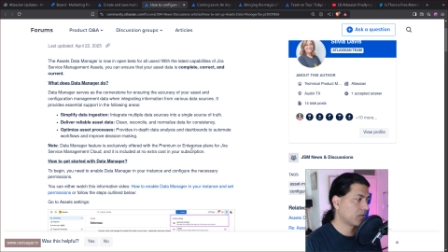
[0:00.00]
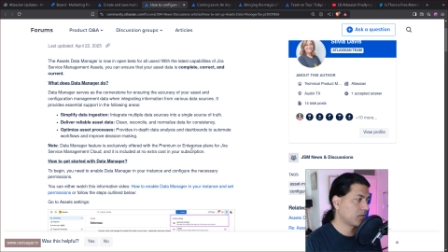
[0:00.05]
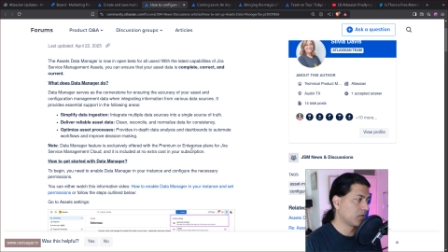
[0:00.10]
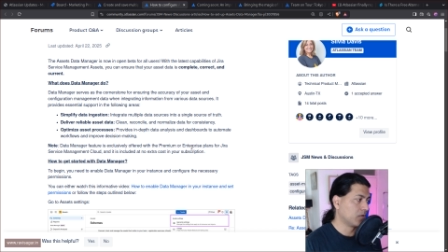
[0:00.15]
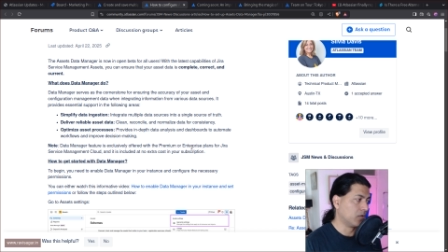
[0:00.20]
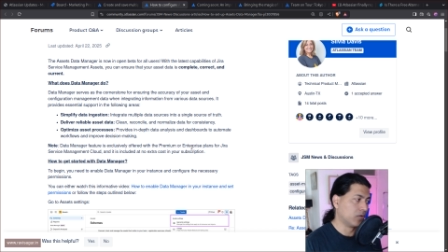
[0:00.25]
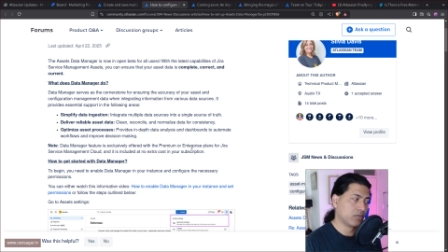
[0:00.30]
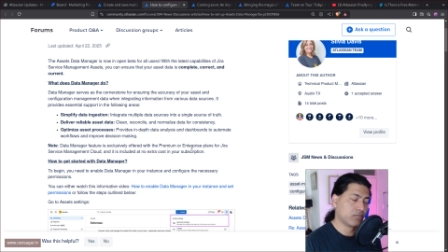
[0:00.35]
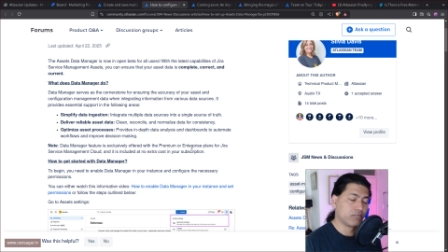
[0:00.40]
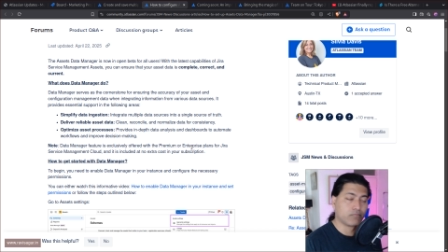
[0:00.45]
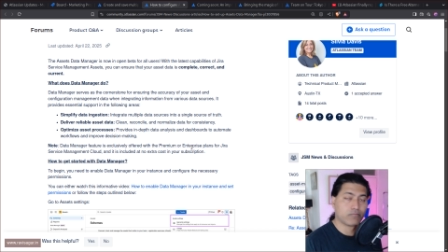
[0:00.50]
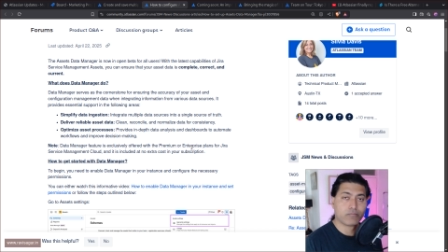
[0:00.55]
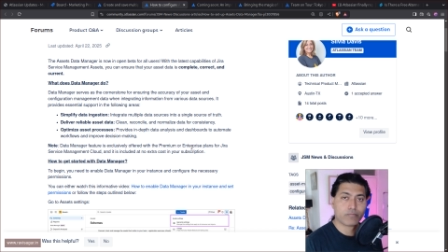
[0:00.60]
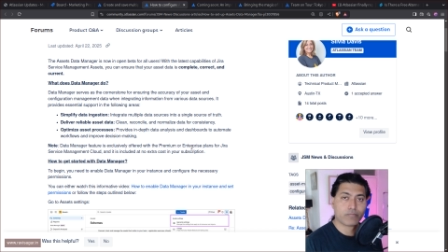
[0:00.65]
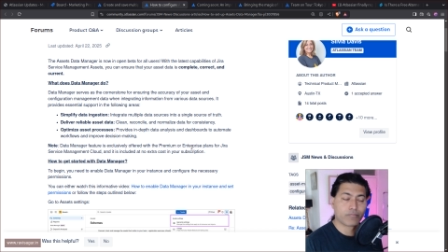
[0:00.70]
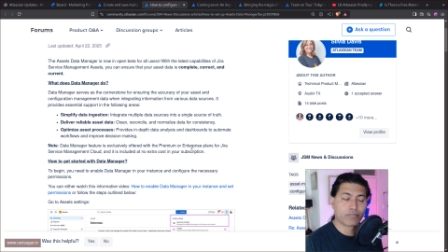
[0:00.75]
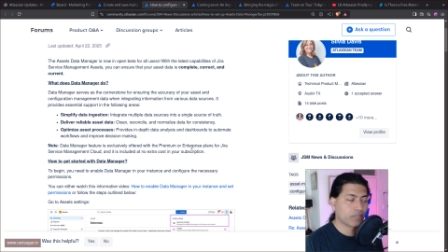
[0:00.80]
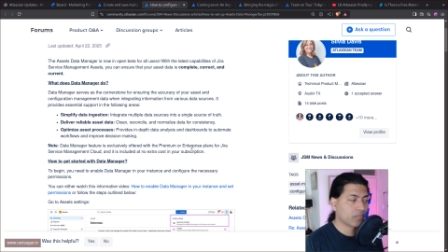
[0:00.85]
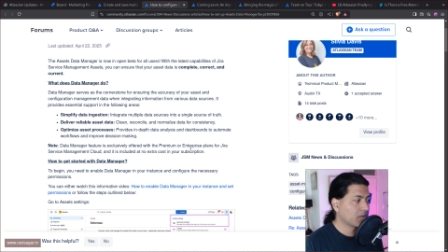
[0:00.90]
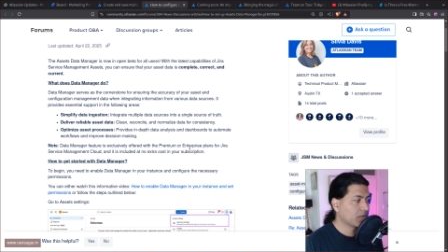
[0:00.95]
So
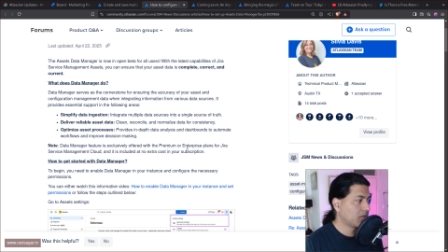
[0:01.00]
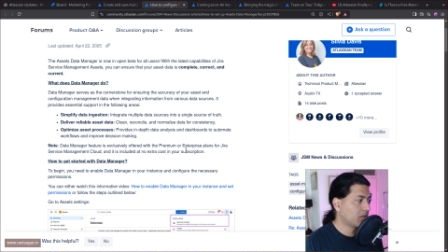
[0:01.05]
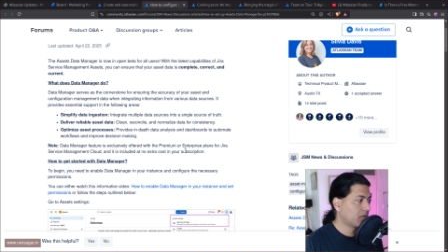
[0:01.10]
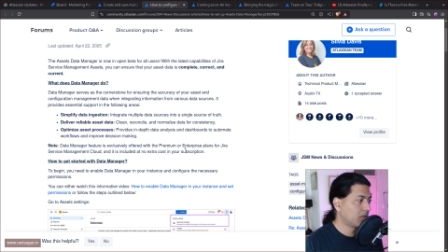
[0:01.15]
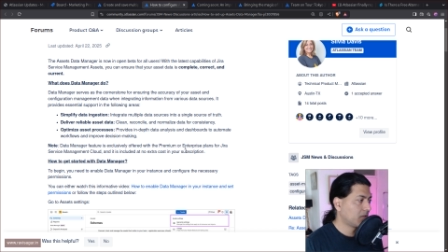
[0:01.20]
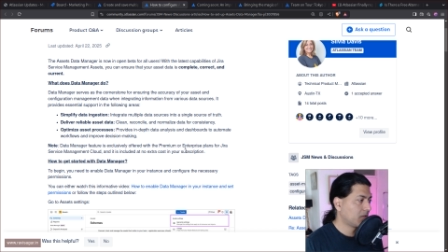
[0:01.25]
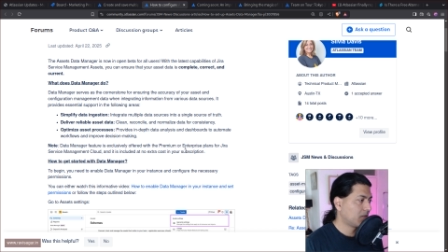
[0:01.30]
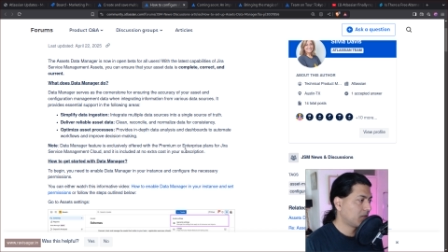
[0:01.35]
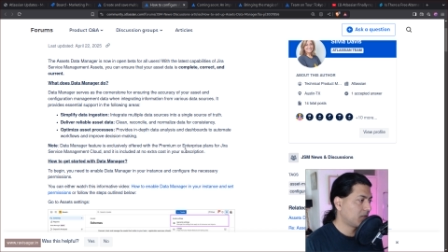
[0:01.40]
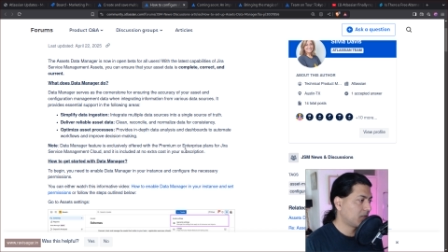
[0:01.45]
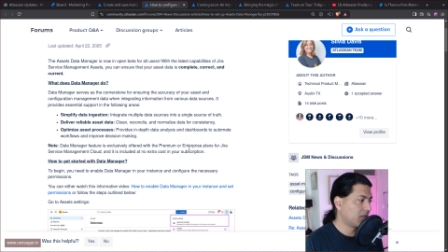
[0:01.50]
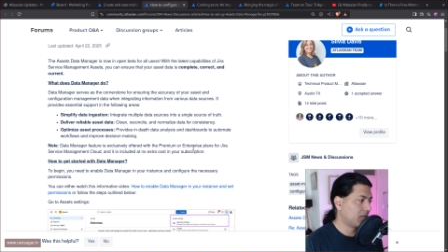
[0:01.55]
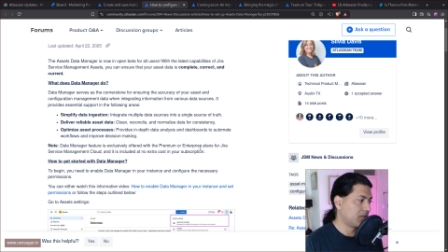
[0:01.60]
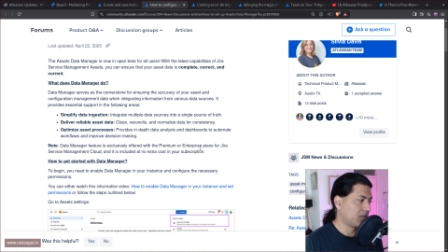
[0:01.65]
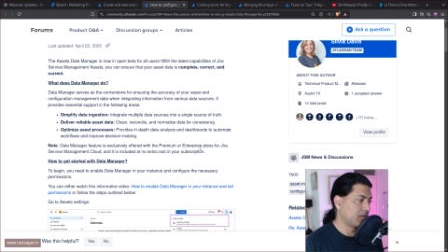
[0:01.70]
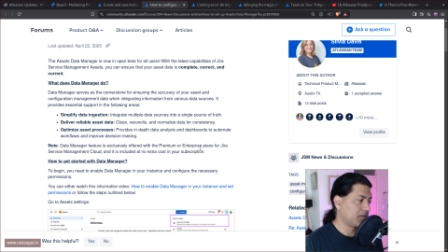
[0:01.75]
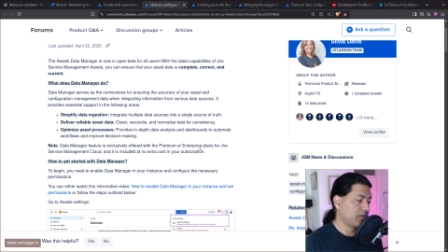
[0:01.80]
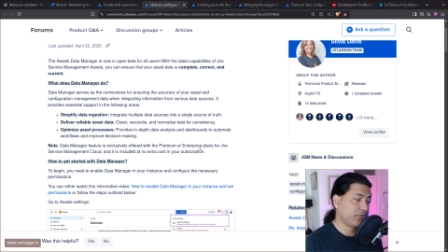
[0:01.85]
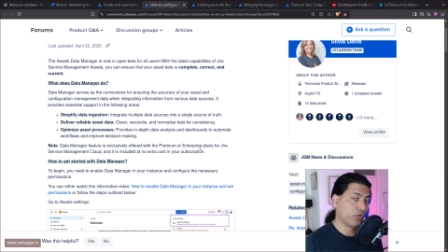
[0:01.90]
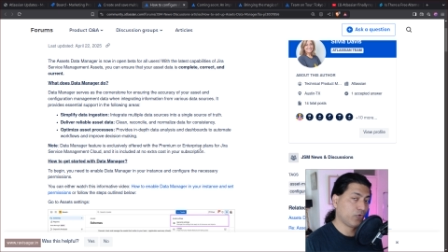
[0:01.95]

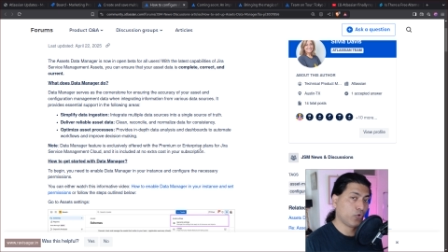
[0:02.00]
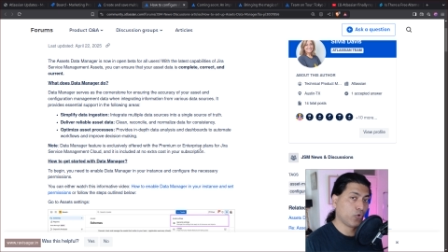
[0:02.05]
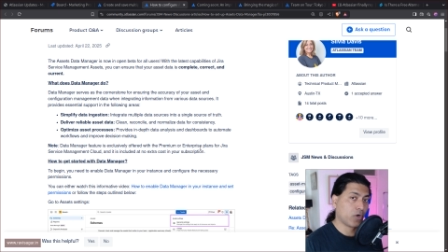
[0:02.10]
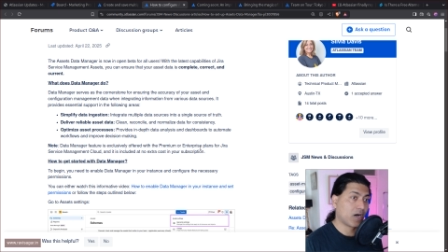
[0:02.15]
if